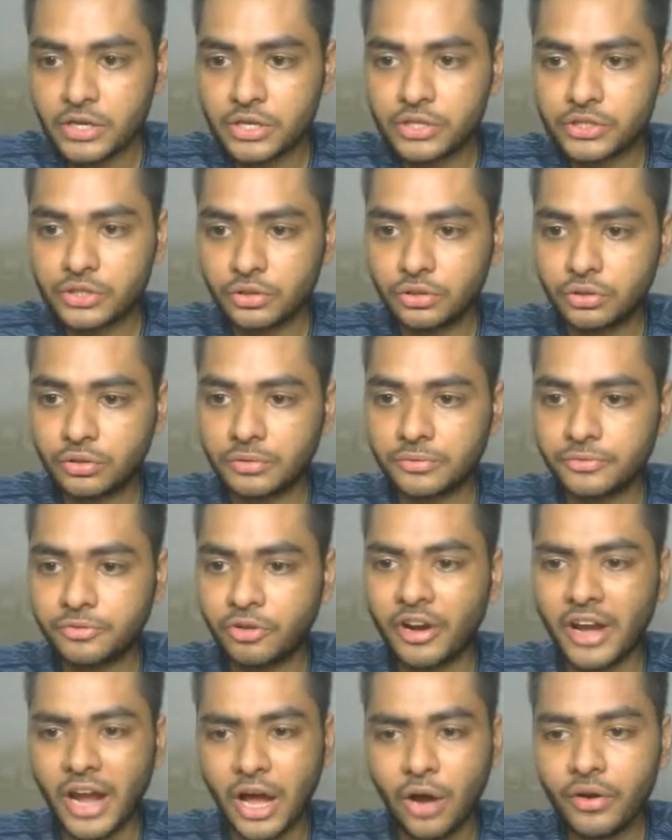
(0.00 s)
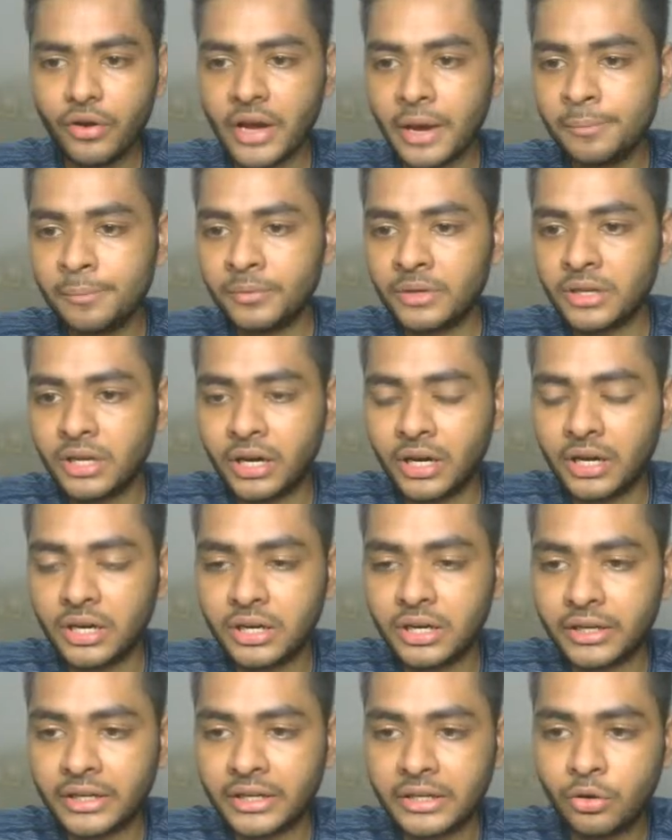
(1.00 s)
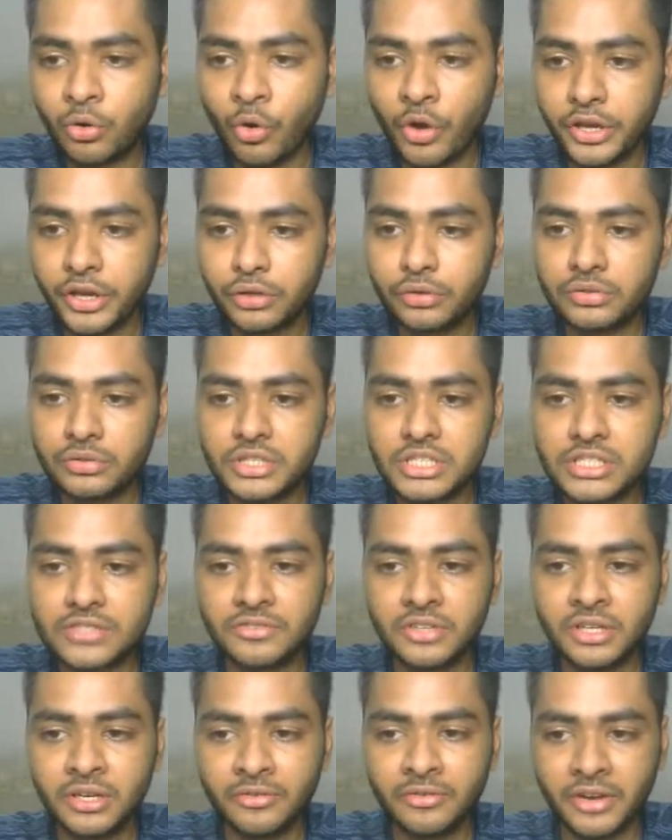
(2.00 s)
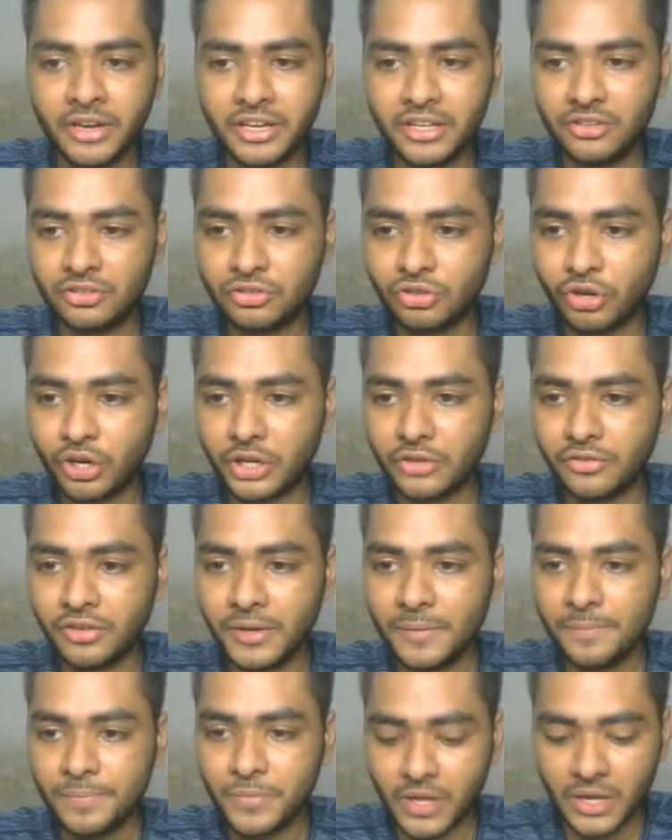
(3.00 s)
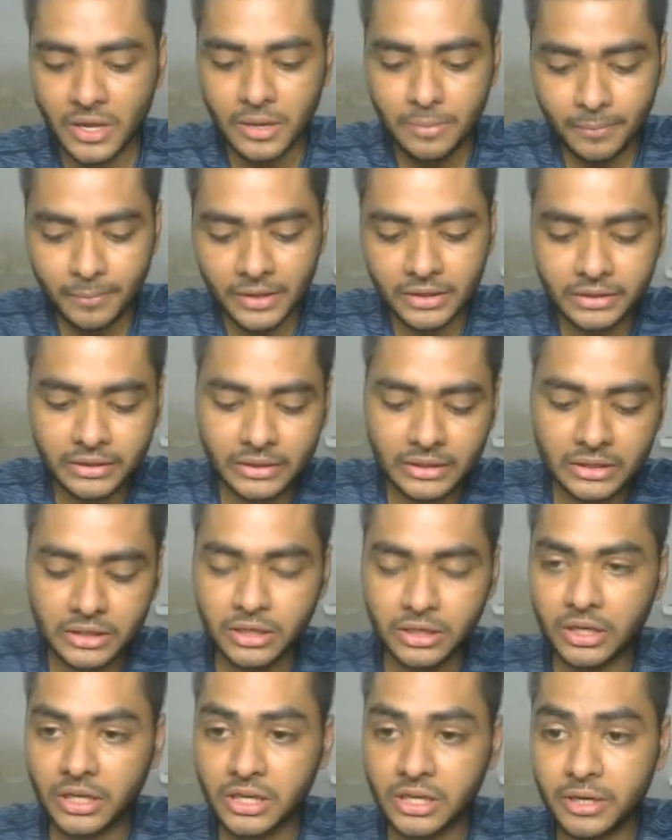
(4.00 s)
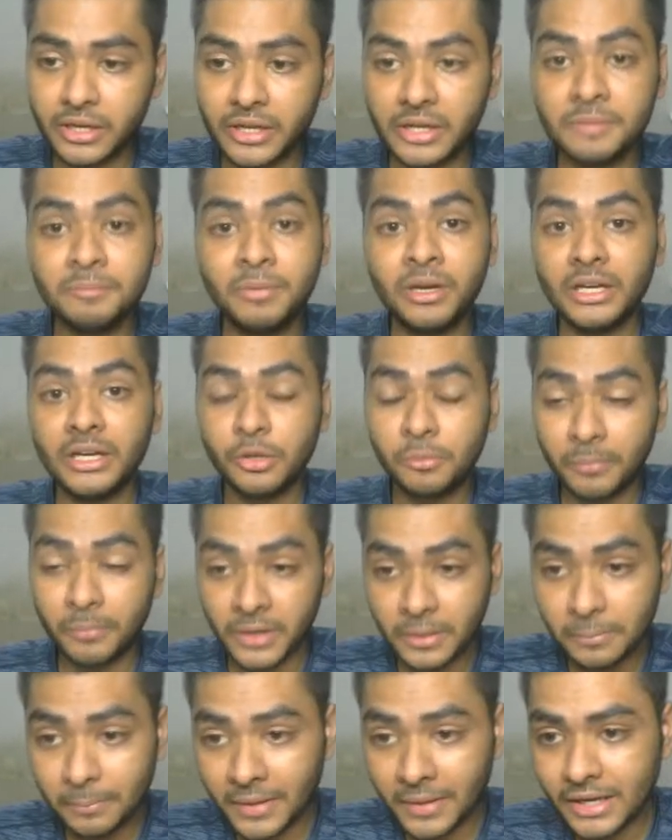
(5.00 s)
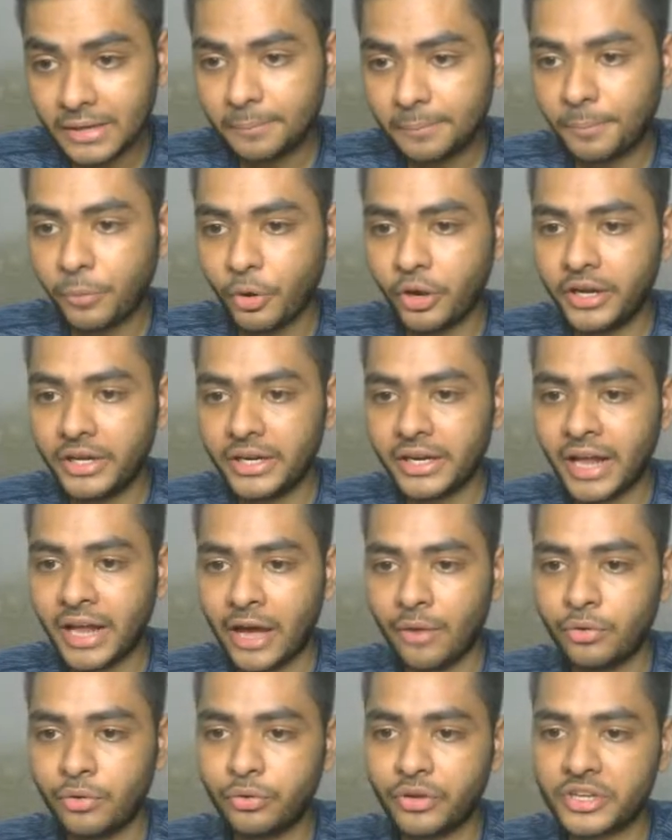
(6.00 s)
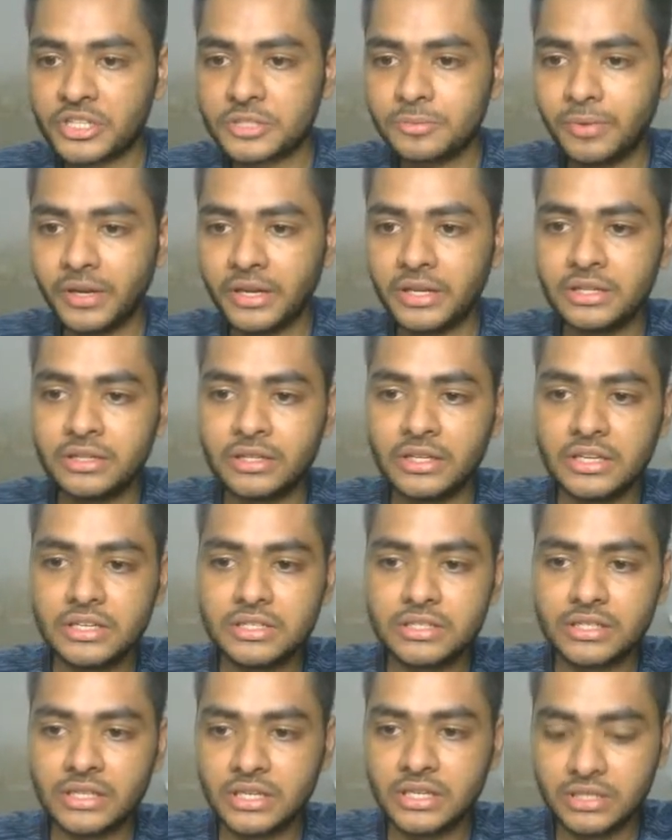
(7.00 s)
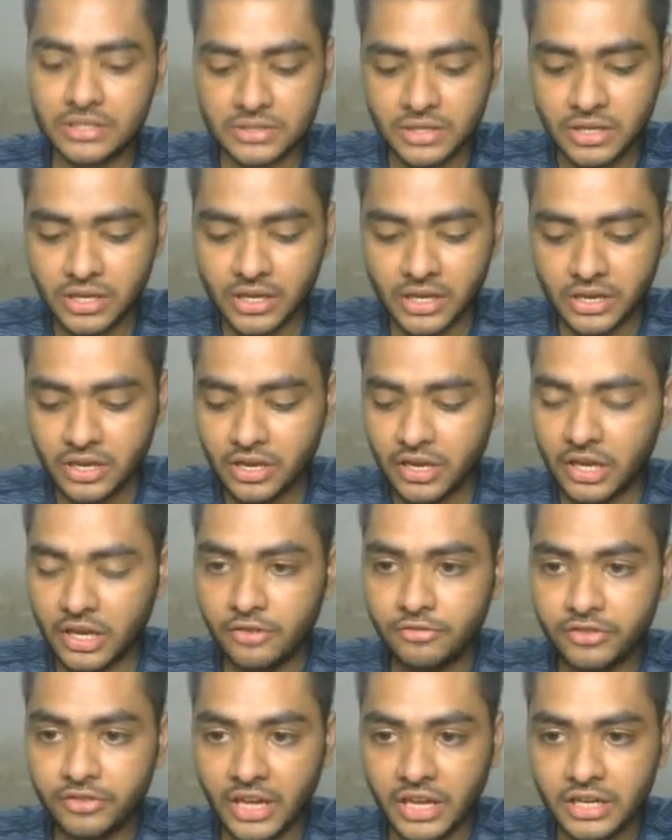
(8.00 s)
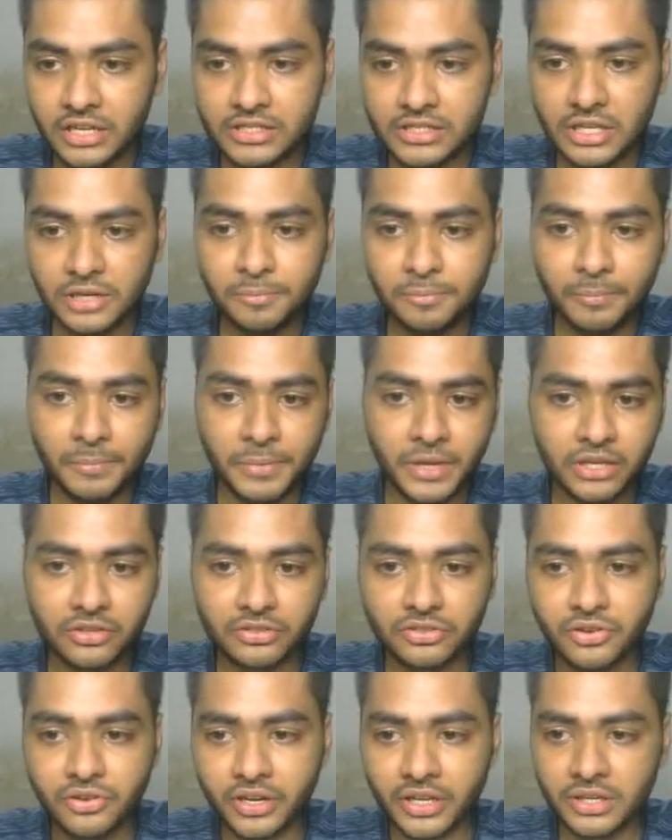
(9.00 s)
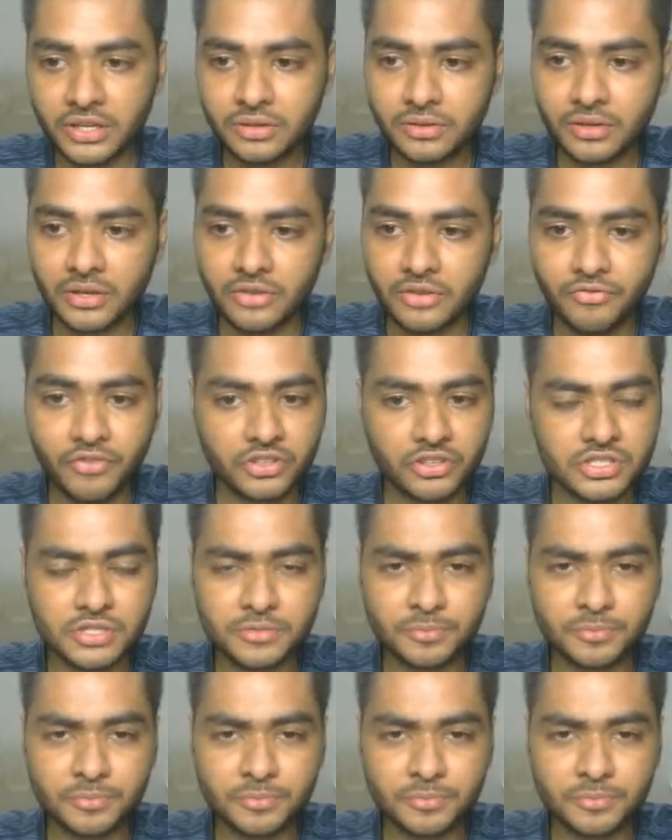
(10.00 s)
So for now I'm going to this in a very short way, but the main point that I want to explain in this is, if there is a big string which is